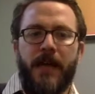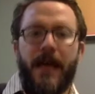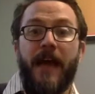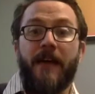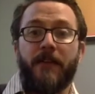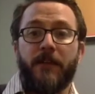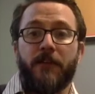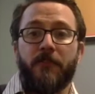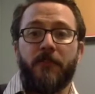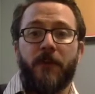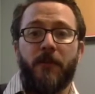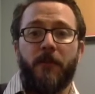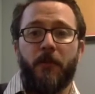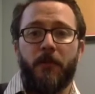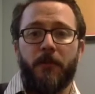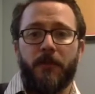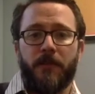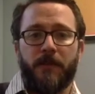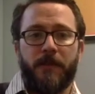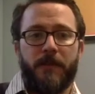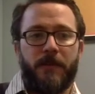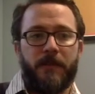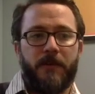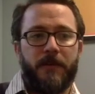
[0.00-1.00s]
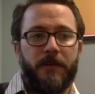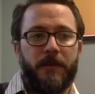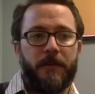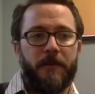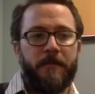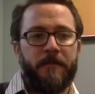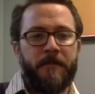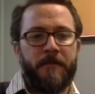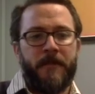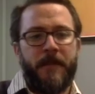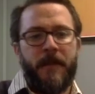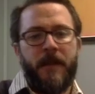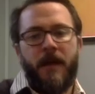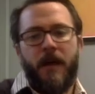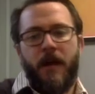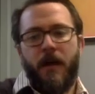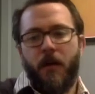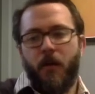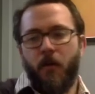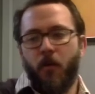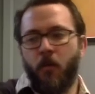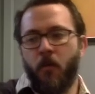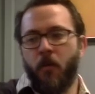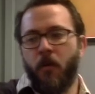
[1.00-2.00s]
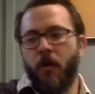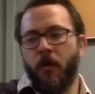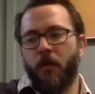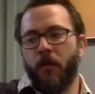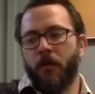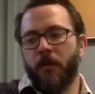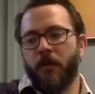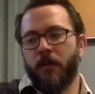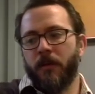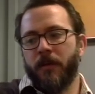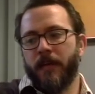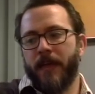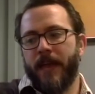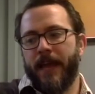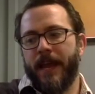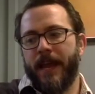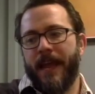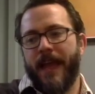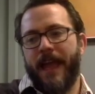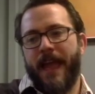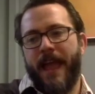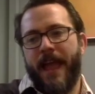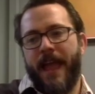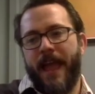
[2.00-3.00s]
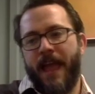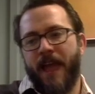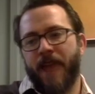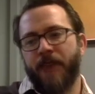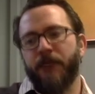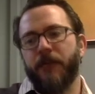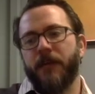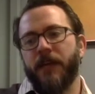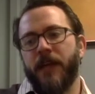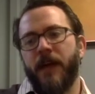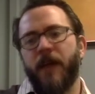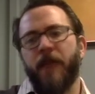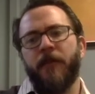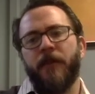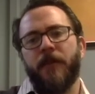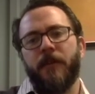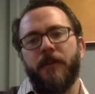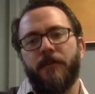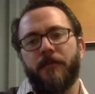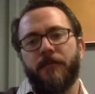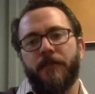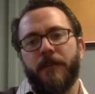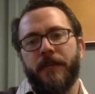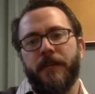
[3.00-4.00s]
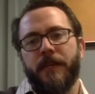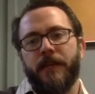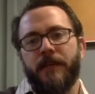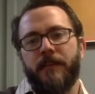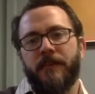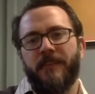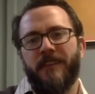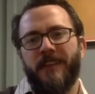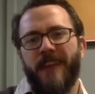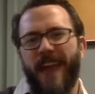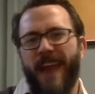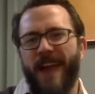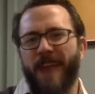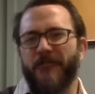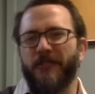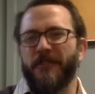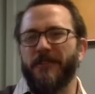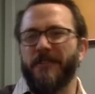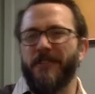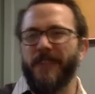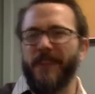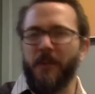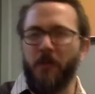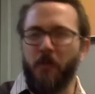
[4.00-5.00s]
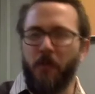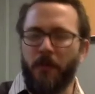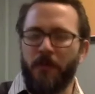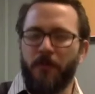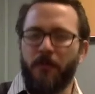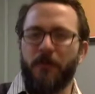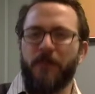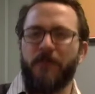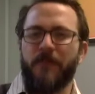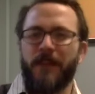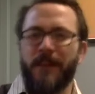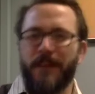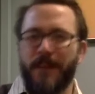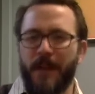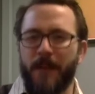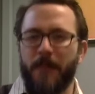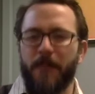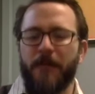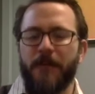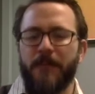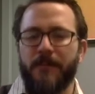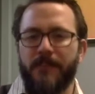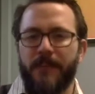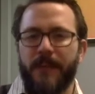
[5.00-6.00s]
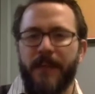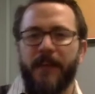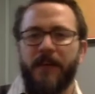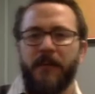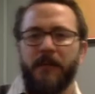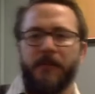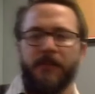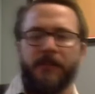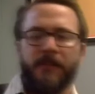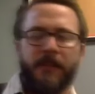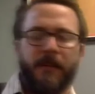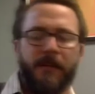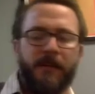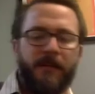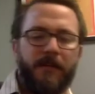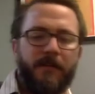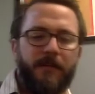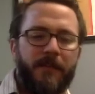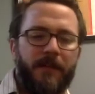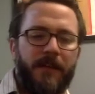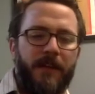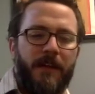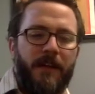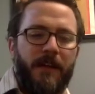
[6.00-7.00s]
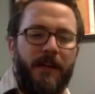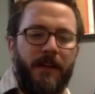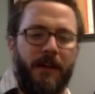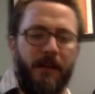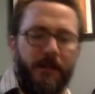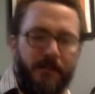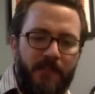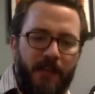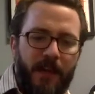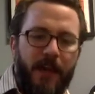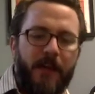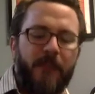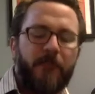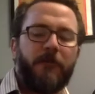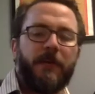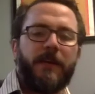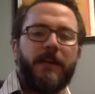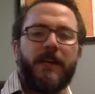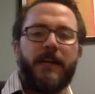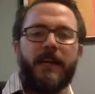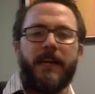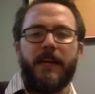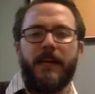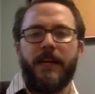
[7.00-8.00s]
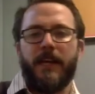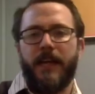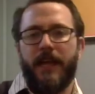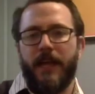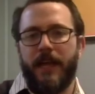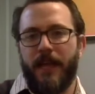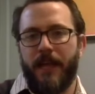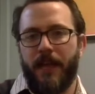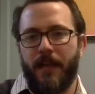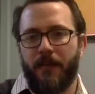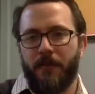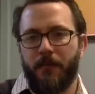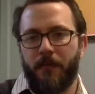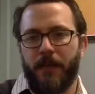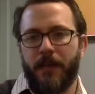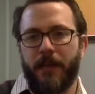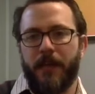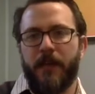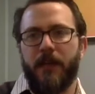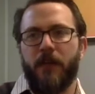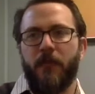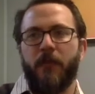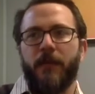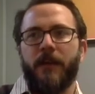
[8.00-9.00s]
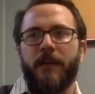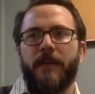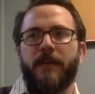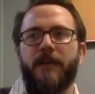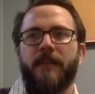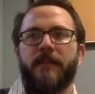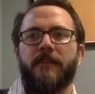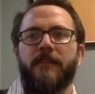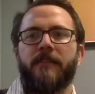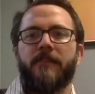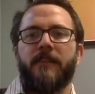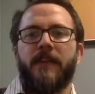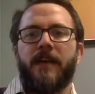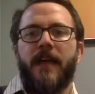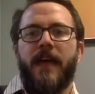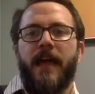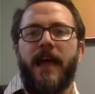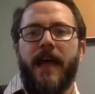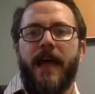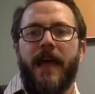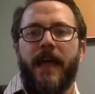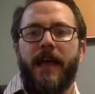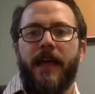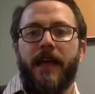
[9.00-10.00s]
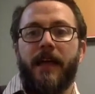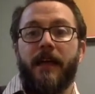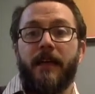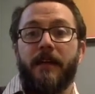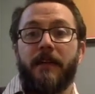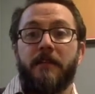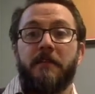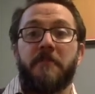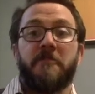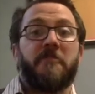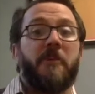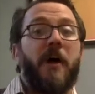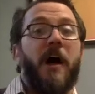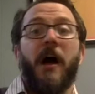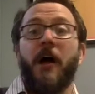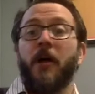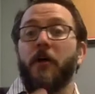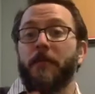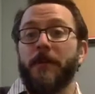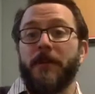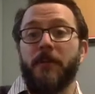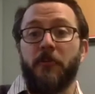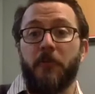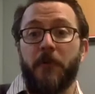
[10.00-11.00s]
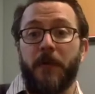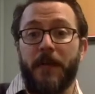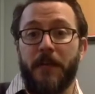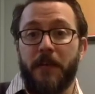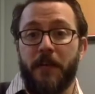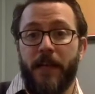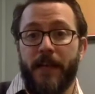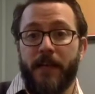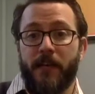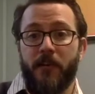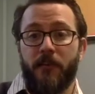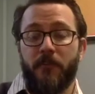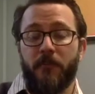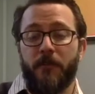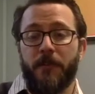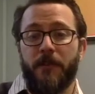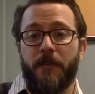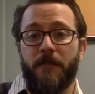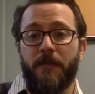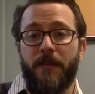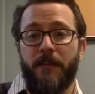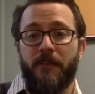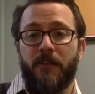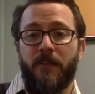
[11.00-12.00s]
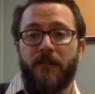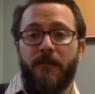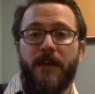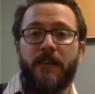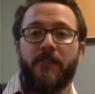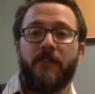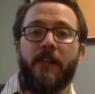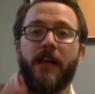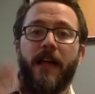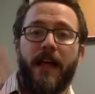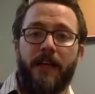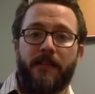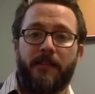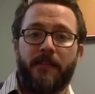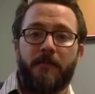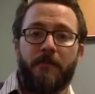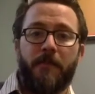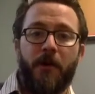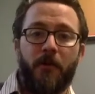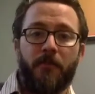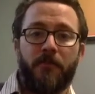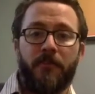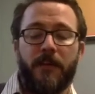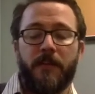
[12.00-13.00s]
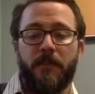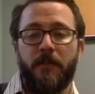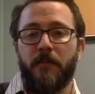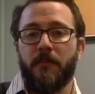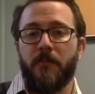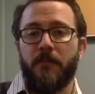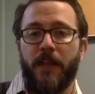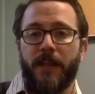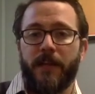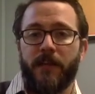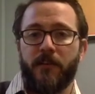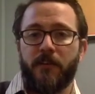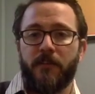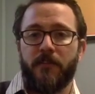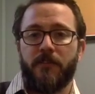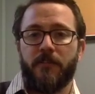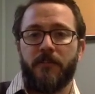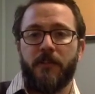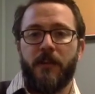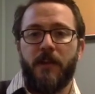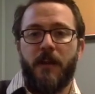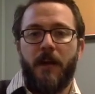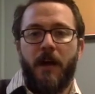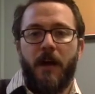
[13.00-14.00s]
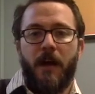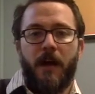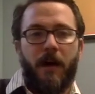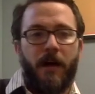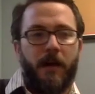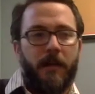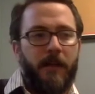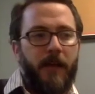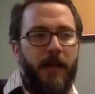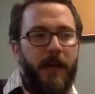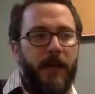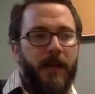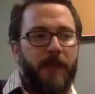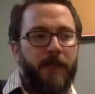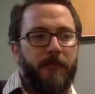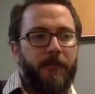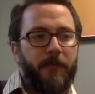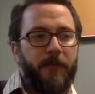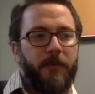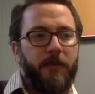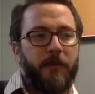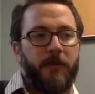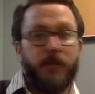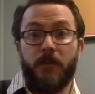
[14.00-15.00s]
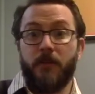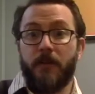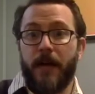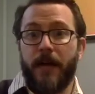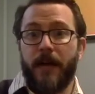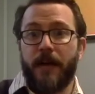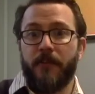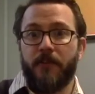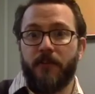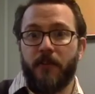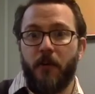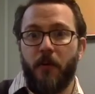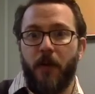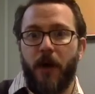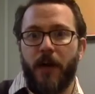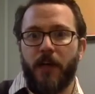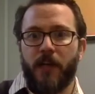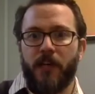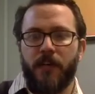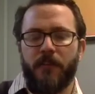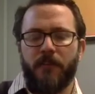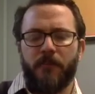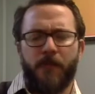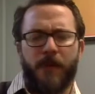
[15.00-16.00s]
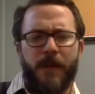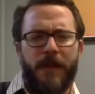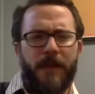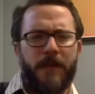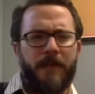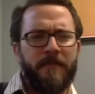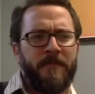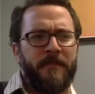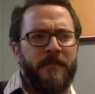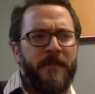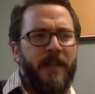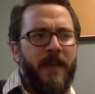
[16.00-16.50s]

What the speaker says: having trouble with the material. We'll get every couple of readings, or after once we've done a couple of cycles of assigned reading and reading quiz, and I'll be doing lectures with the face-to-face class and posting those lectures online for you guys to watch as well.